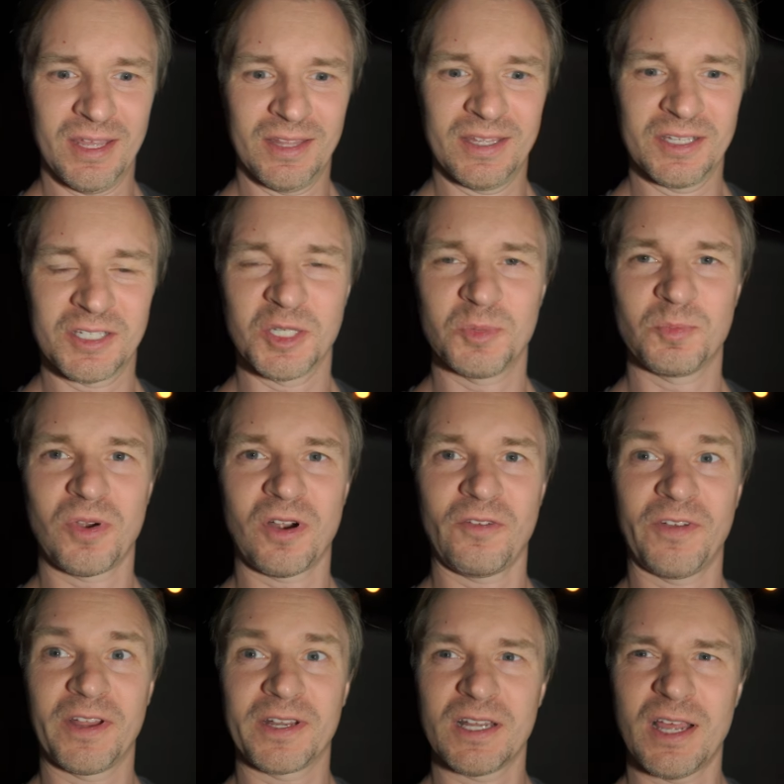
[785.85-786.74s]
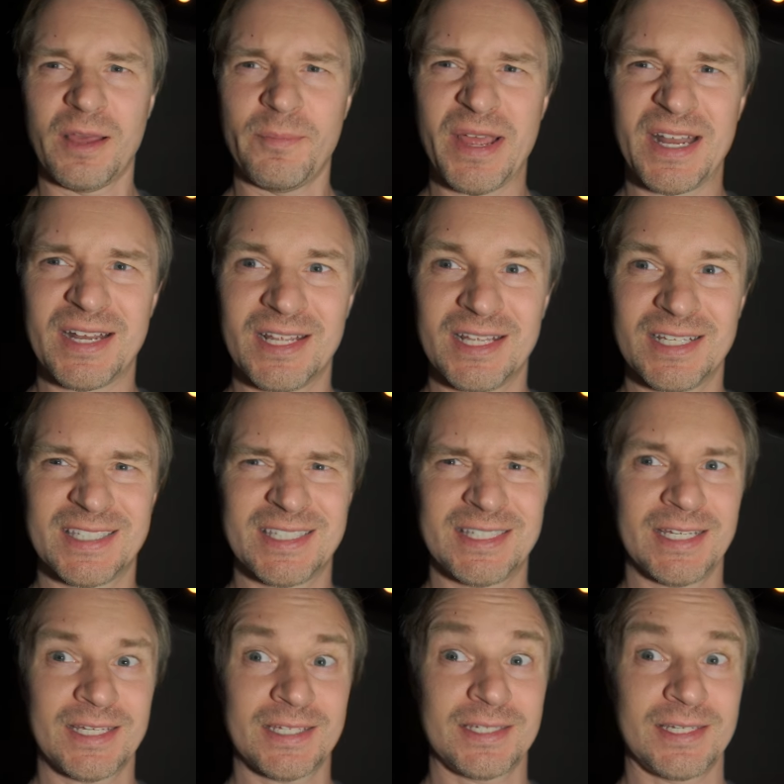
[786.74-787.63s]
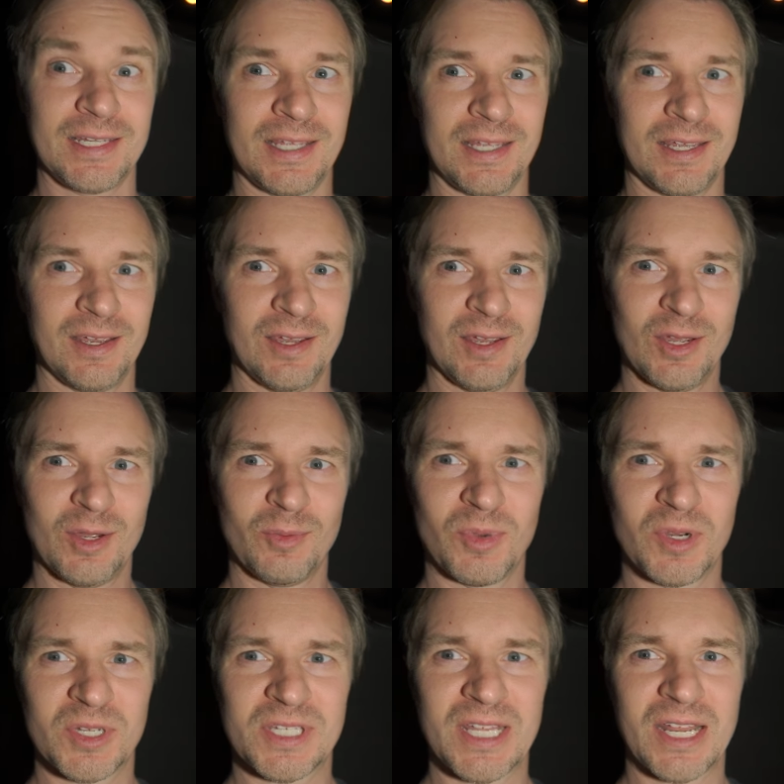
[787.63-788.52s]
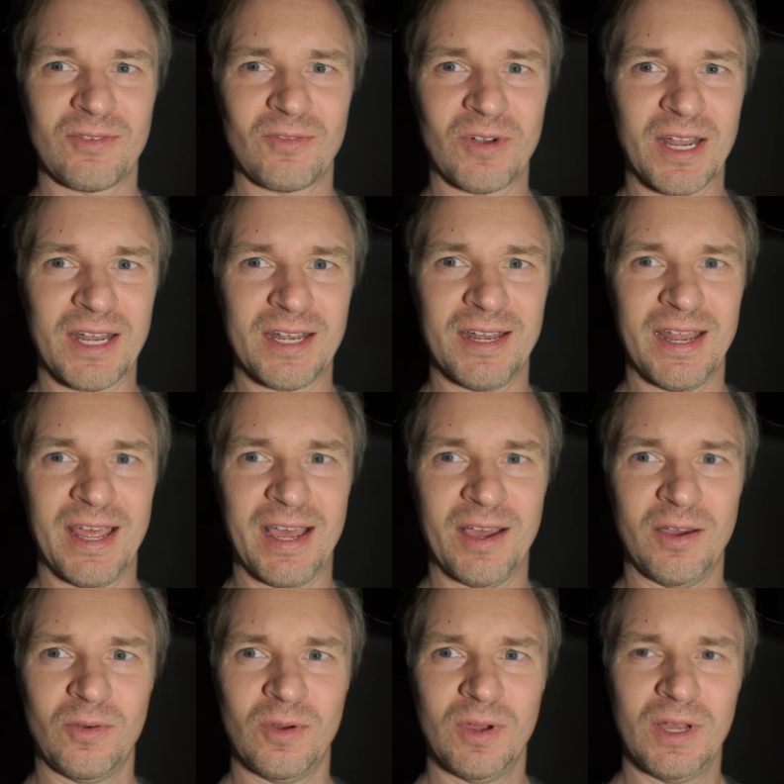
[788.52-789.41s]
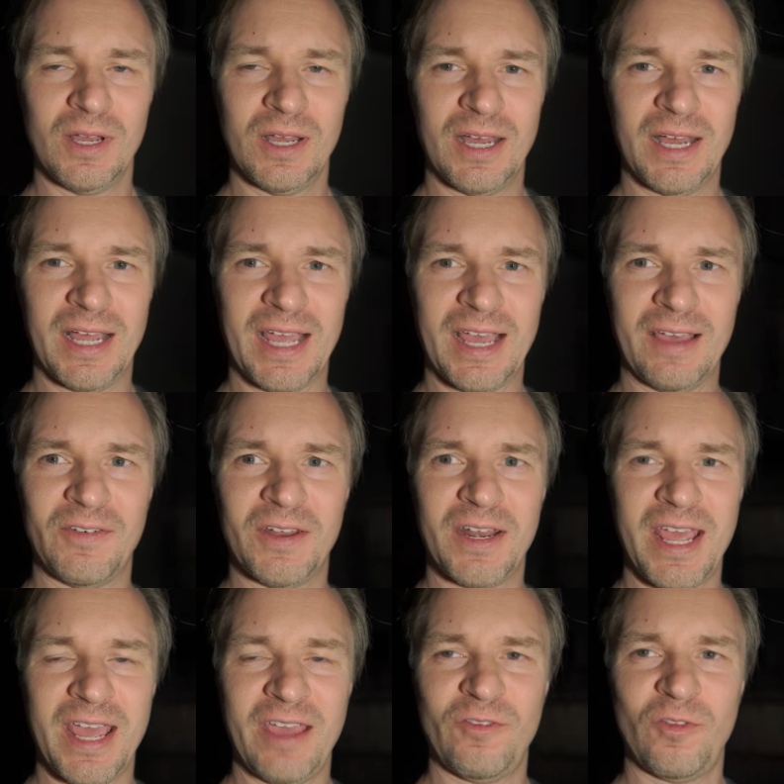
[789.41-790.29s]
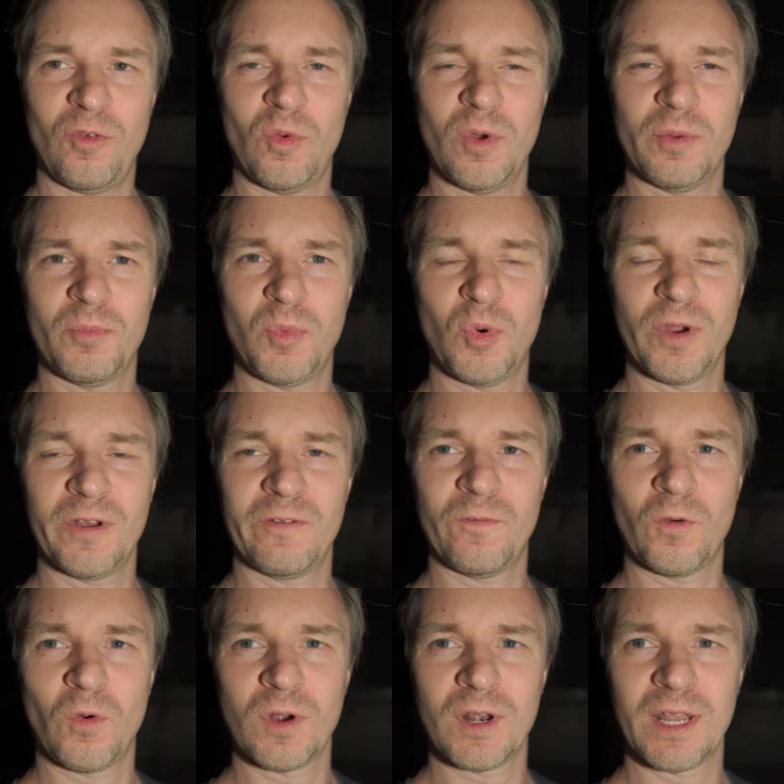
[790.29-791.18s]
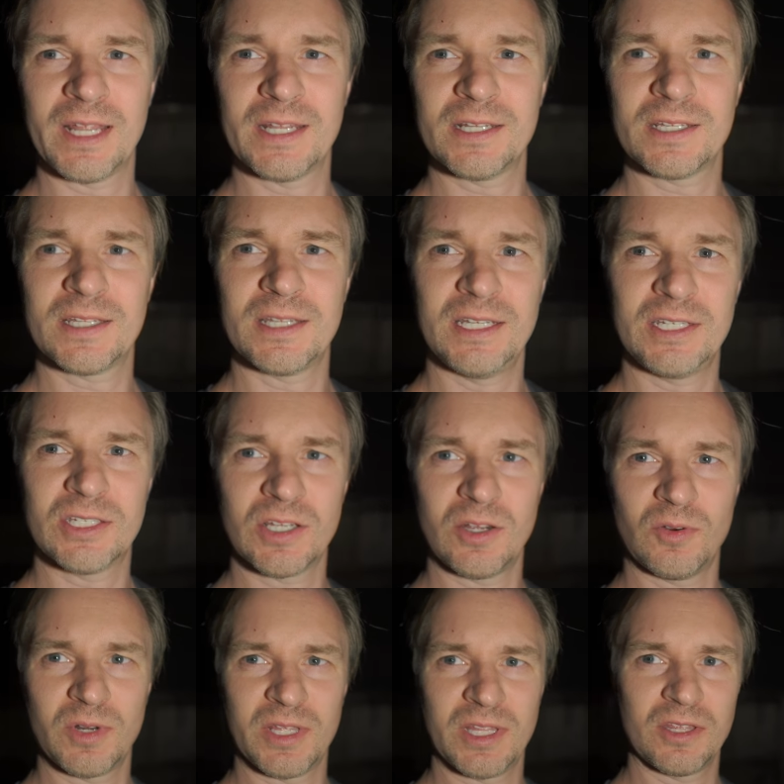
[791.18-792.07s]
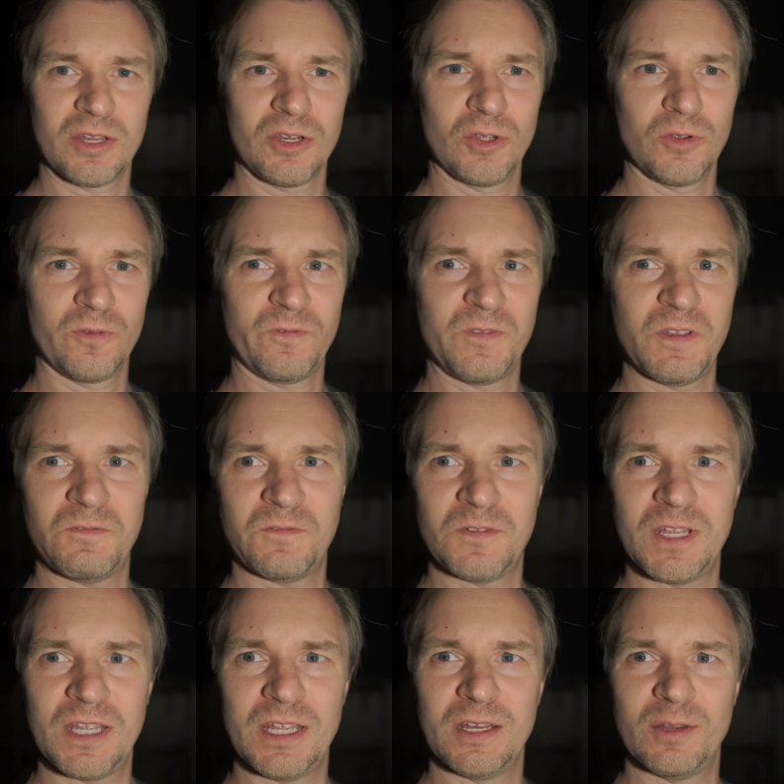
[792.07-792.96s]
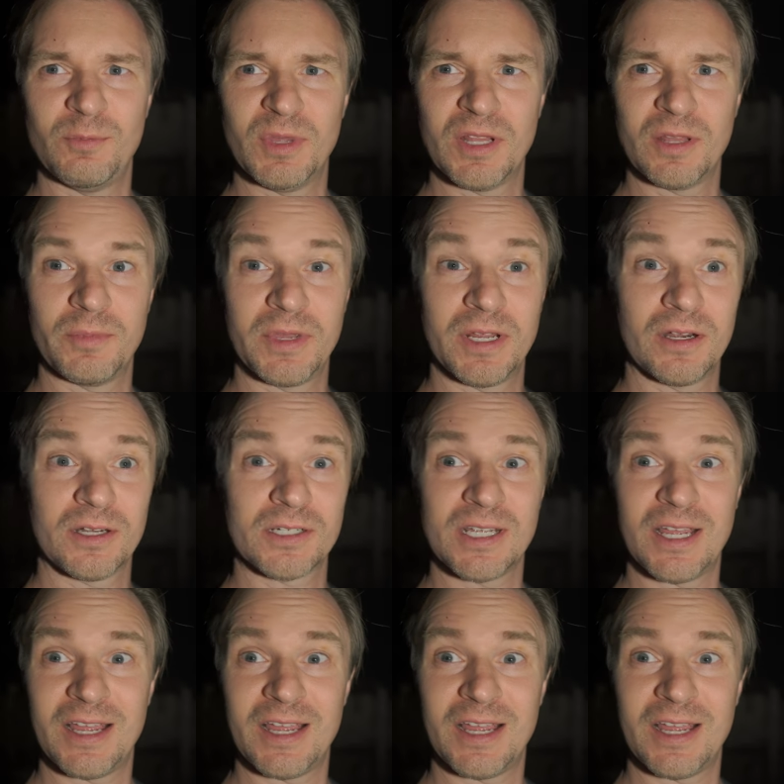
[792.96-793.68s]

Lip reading: This is perfect. I'm at 60% right now. I have an f1.4 lens, the Sony, the new 15mm.